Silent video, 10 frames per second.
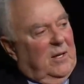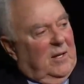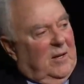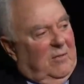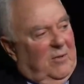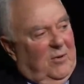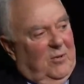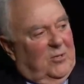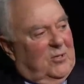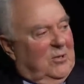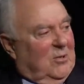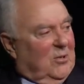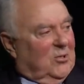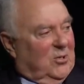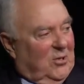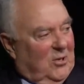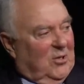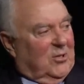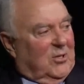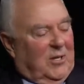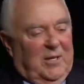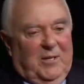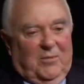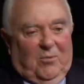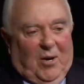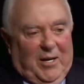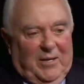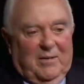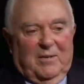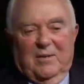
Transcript: And I've urged and urged and urged that he write